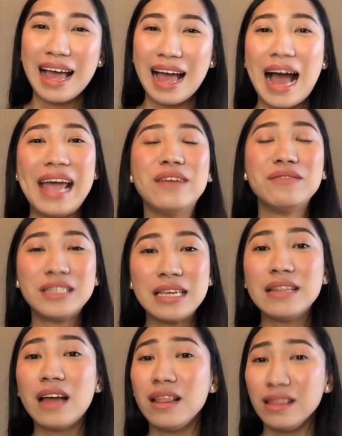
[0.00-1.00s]
I have
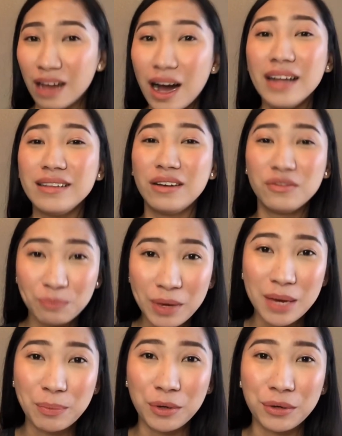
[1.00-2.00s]
seen a lot of
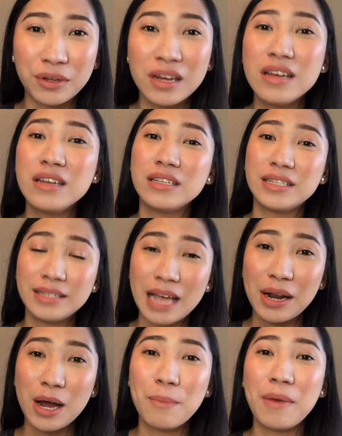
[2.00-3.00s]
people
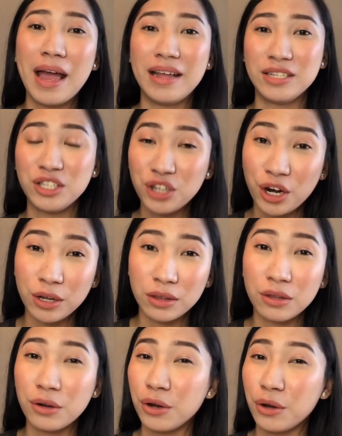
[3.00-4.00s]
set up and start
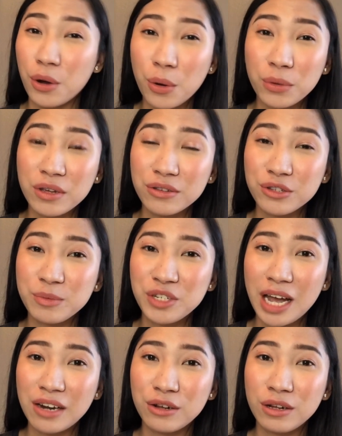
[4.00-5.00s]
their own YouTube
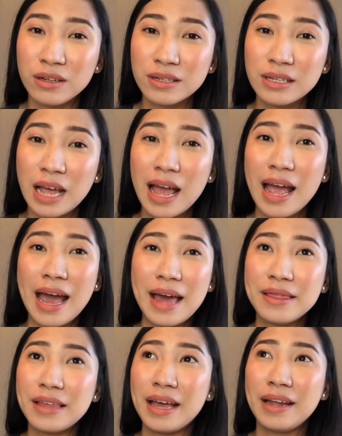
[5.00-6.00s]
channels,
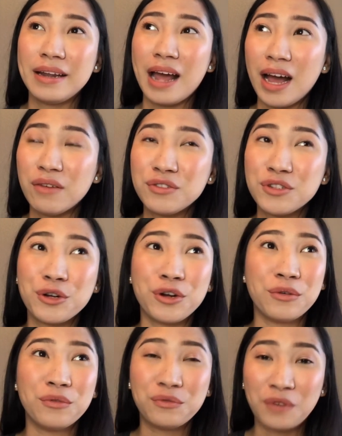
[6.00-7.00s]
and then after
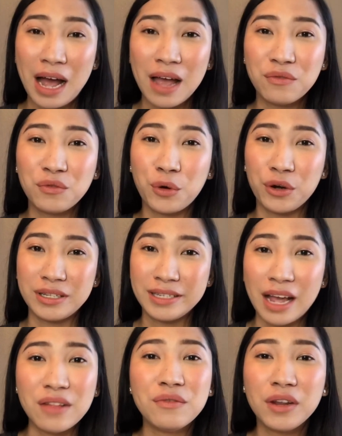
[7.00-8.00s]
5 or
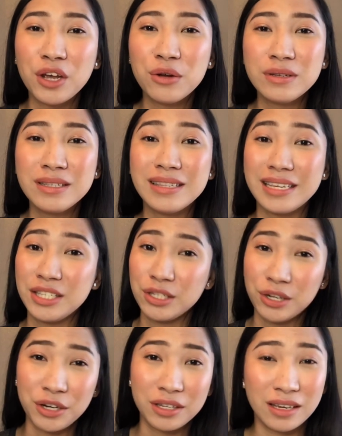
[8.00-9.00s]
10 videos, they
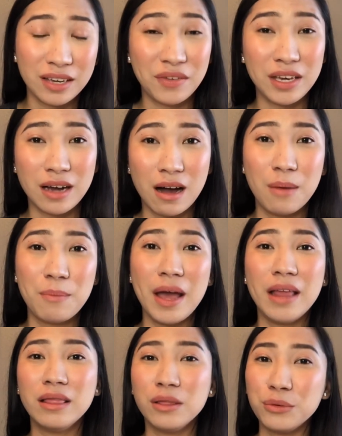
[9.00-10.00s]
start giving up
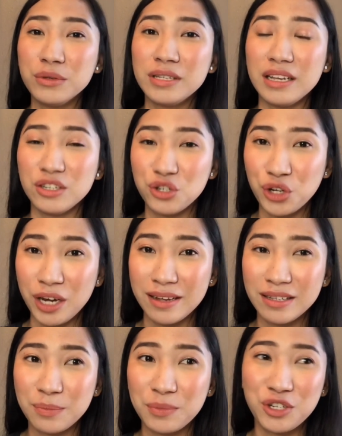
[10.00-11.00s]
and lose interest
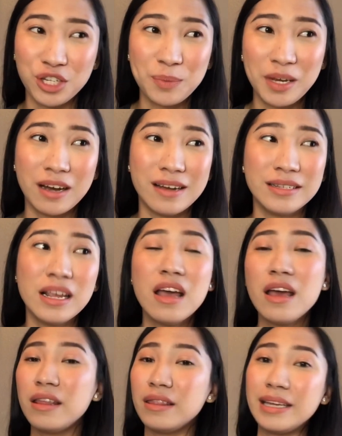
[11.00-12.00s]
just because
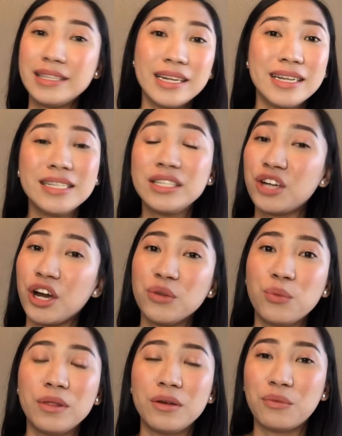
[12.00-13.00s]
they didn't start
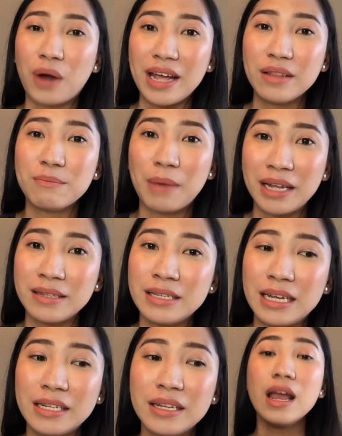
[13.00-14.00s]
with the right
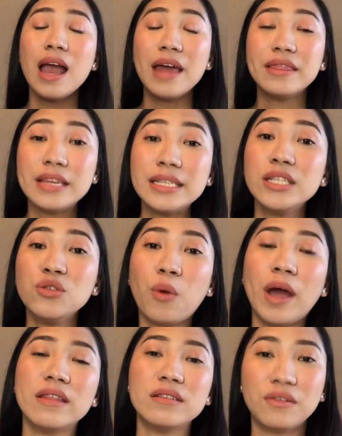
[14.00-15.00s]
mindset. And this is
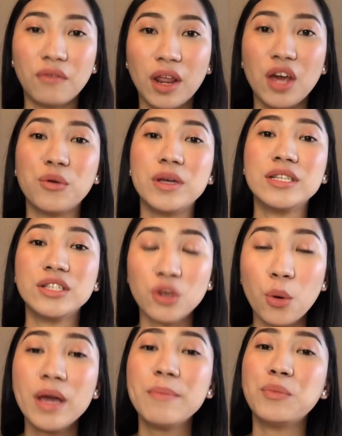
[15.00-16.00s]
why this video is
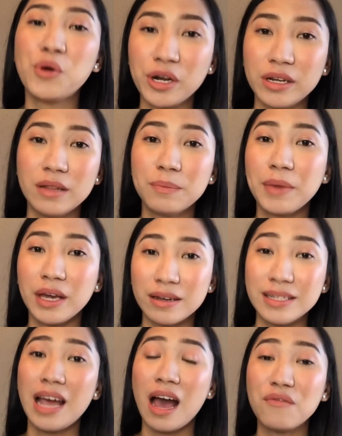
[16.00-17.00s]
so important,
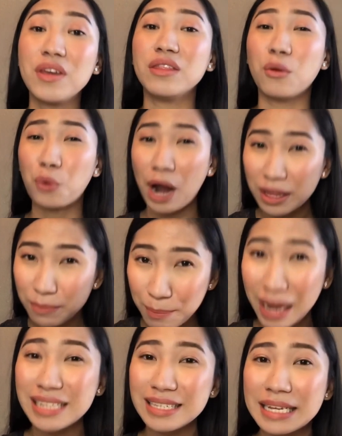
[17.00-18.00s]
because having the right
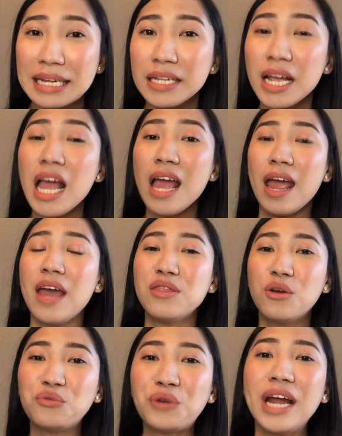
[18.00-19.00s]
mindset and
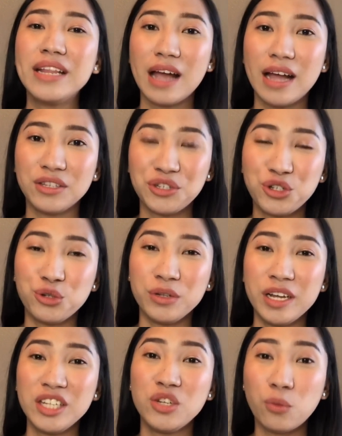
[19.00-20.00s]
the right attitude
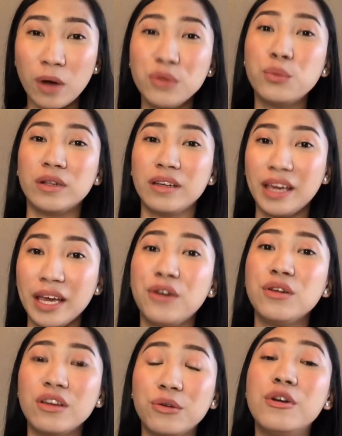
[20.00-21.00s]
is what will
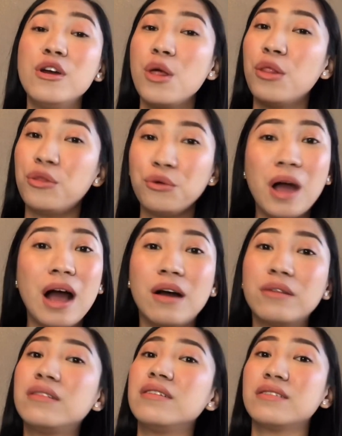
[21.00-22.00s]
carry you
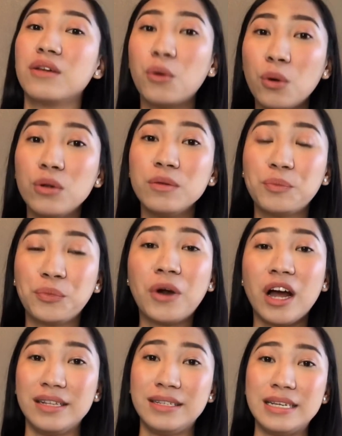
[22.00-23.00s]
throughout this whole
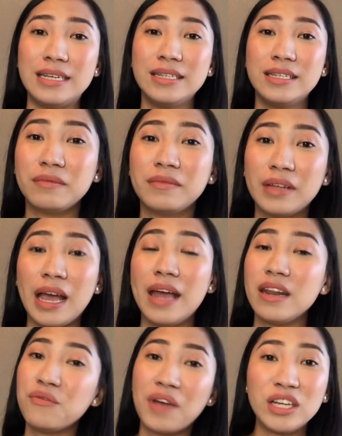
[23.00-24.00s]
process and
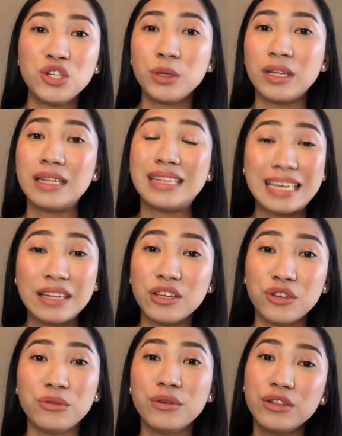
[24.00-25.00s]
eventually lead
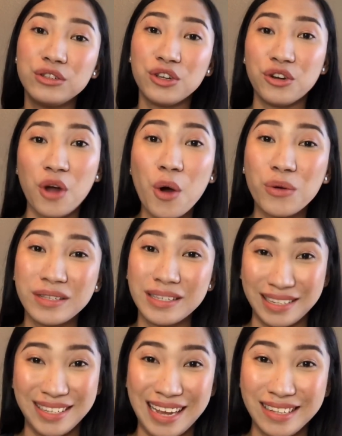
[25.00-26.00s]
you to your own
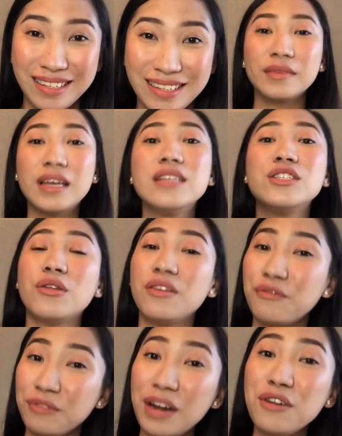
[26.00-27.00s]
success. So the
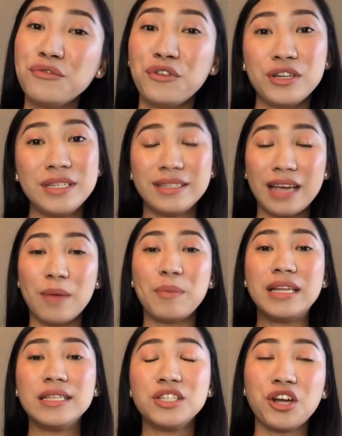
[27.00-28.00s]
very first step
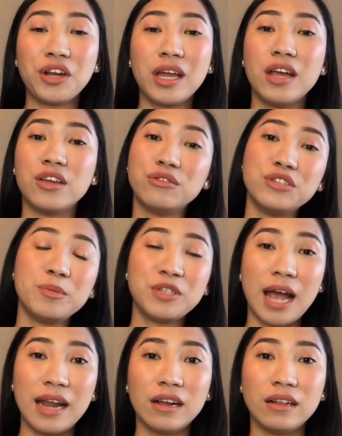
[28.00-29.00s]
in starting a YouTube
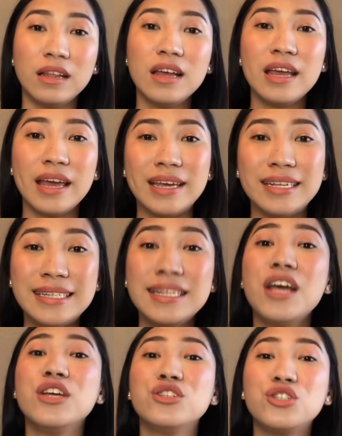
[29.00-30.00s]
channel is
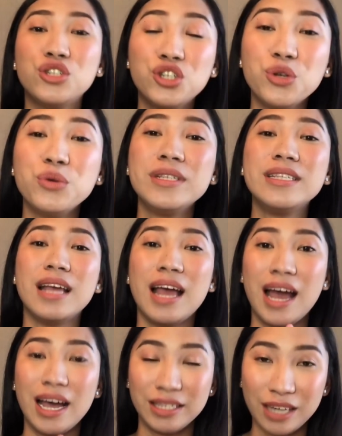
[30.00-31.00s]
choose
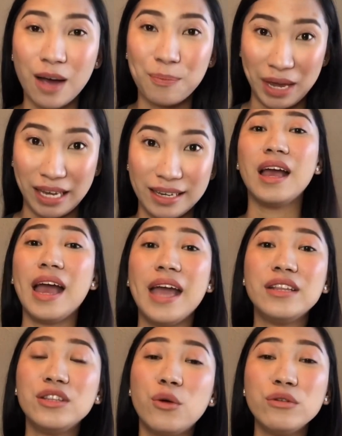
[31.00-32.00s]
a topic.
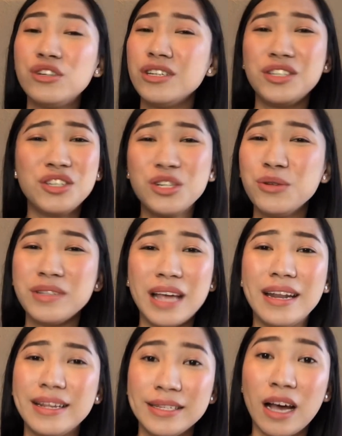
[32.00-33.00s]
And don't just choose
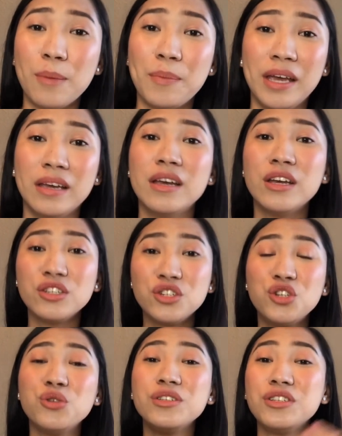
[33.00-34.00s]
any topic,
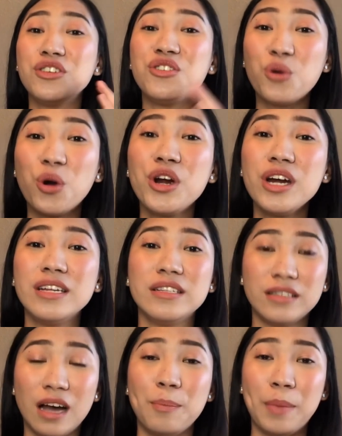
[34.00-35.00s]
choose your
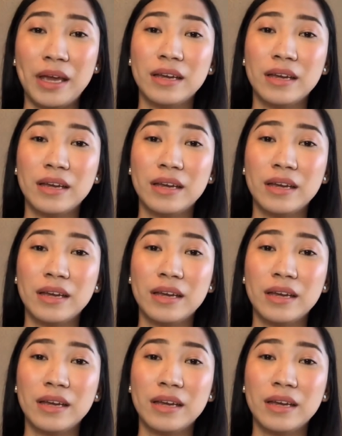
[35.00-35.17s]
topic.